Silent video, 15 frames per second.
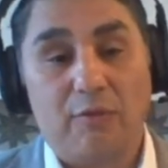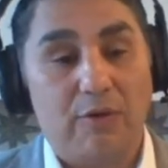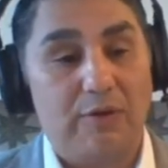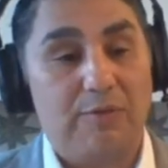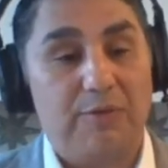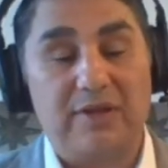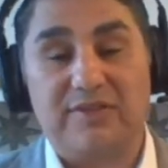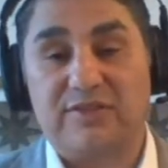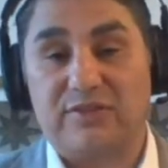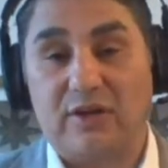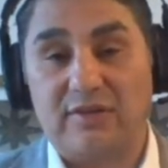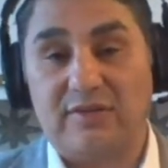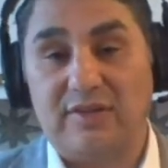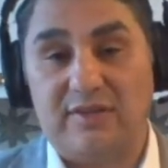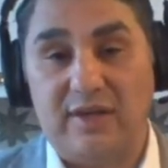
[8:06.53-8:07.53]
where we could
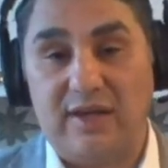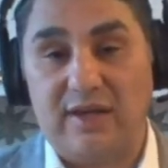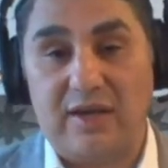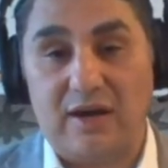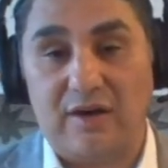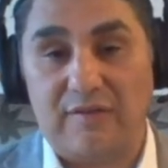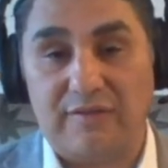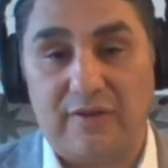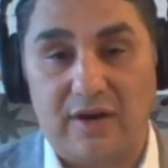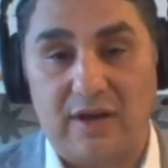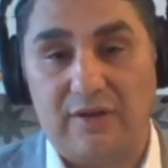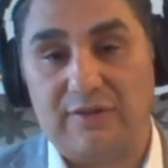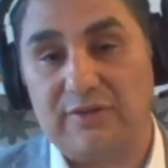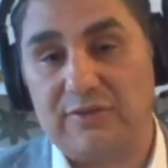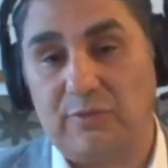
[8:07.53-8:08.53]
start to take care of our
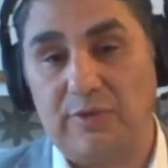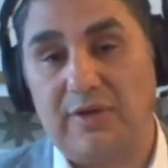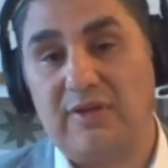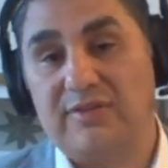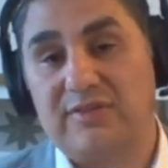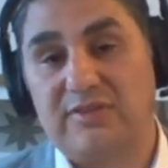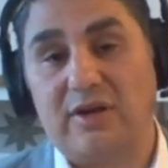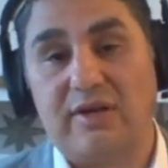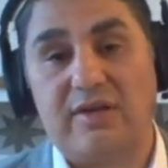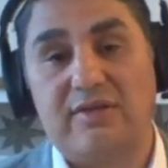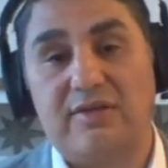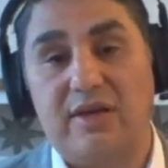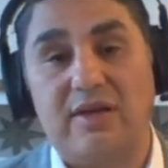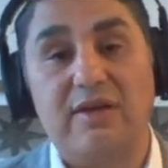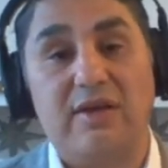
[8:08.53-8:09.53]
elders, where we could
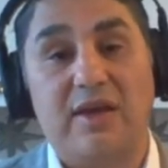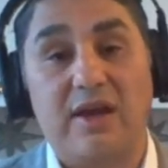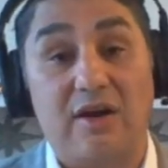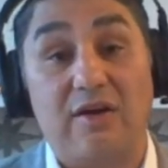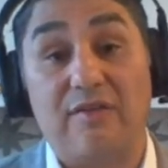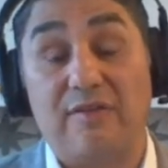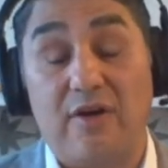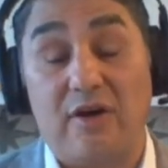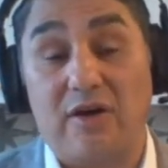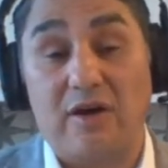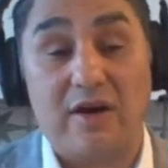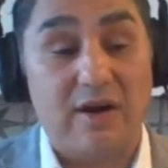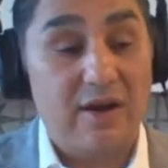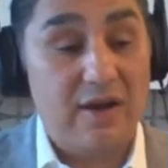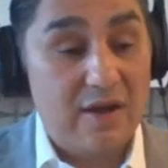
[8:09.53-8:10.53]
start taking care of
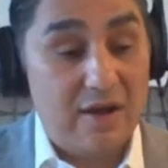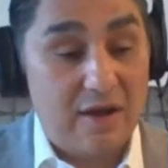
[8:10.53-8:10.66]
our